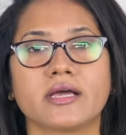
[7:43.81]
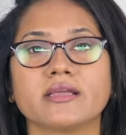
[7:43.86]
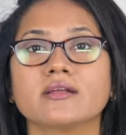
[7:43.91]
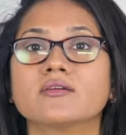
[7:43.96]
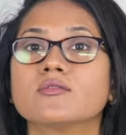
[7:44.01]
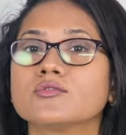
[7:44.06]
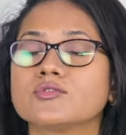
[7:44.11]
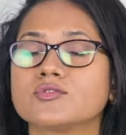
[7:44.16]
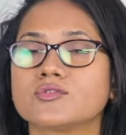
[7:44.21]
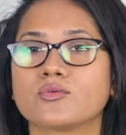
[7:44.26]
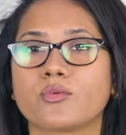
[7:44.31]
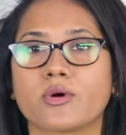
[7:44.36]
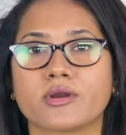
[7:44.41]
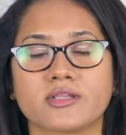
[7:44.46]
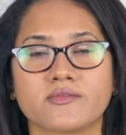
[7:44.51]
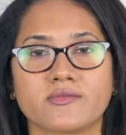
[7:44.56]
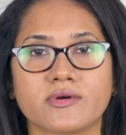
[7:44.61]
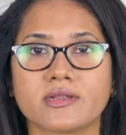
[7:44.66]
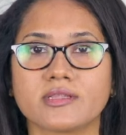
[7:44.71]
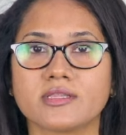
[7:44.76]
I go through
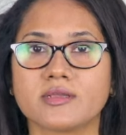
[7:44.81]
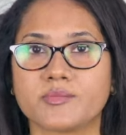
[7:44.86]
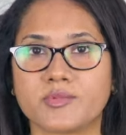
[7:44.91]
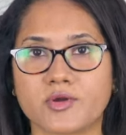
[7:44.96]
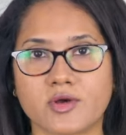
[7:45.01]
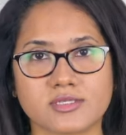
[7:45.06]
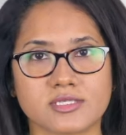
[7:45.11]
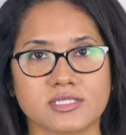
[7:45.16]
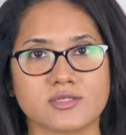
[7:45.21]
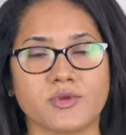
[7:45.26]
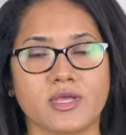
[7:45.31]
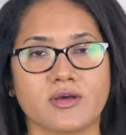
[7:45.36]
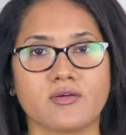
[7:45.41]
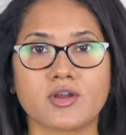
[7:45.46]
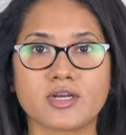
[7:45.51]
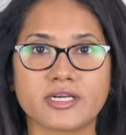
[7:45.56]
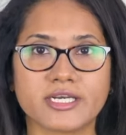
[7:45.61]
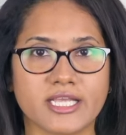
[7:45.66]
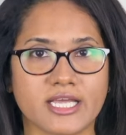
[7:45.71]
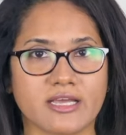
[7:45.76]
whatever the process we
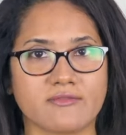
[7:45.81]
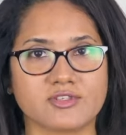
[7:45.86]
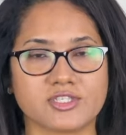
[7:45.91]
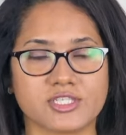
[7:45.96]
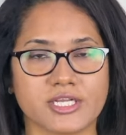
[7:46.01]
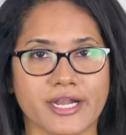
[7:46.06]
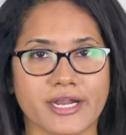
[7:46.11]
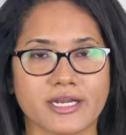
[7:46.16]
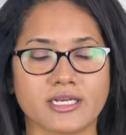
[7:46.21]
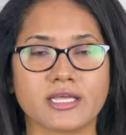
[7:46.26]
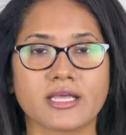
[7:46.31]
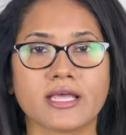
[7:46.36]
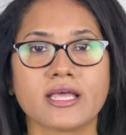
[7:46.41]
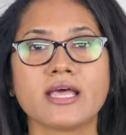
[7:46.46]
already have shared,